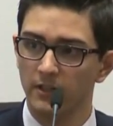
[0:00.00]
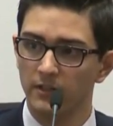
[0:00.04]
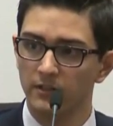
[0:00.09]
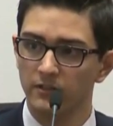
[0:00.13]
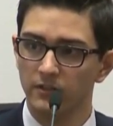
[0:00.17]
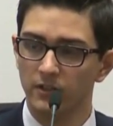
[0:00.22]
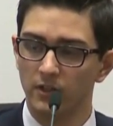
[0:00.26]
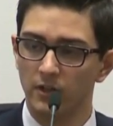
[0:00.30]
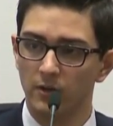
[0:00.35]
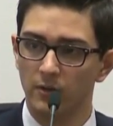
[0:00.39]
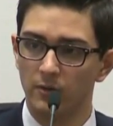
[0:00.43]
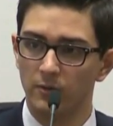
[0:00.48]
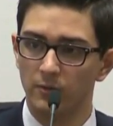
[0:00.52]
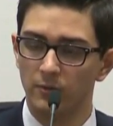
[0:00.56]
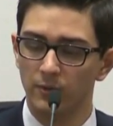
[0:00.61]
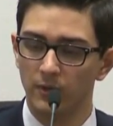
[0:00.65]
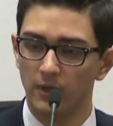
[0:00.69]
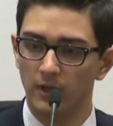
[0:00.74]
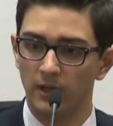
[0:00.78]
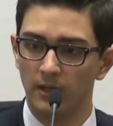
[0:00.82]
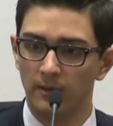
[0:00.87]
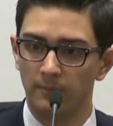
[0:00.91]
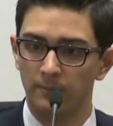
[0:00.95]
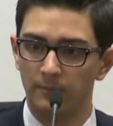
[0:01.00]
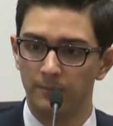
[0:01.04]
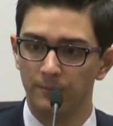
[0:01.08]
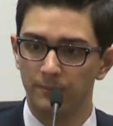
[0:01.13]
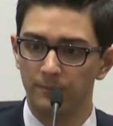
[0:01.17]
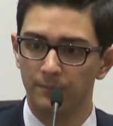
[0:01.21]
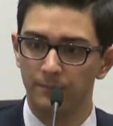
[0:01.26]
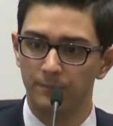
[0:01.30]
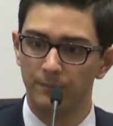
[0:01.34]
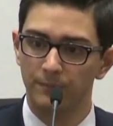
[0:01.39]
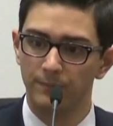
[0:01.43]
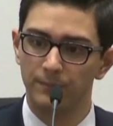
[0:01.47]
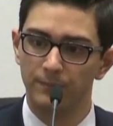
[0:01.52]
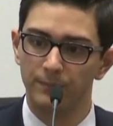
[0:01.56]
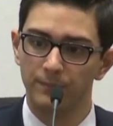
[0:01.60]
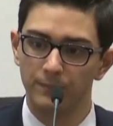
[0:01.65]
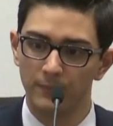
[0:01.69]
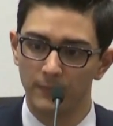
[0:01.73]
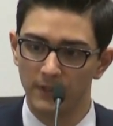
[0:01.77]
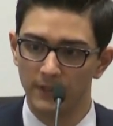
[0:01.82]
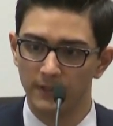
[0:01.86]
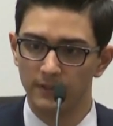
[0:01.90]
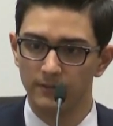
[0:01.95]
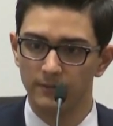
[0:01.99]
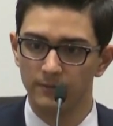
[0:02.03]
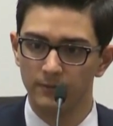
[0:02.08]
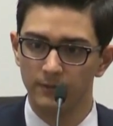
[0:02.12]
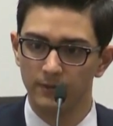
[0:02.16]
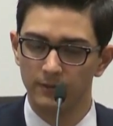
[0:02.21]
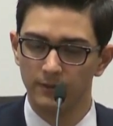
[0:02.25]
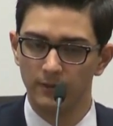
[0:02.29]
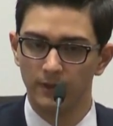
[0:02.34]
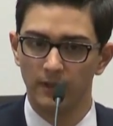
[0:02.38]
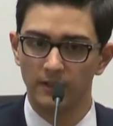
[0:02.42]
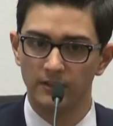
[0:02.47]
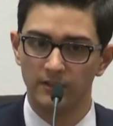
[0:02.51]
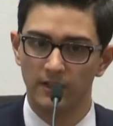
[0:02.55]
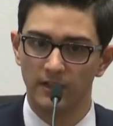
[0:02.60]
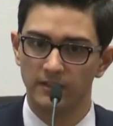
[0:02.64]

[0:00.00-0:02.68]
So as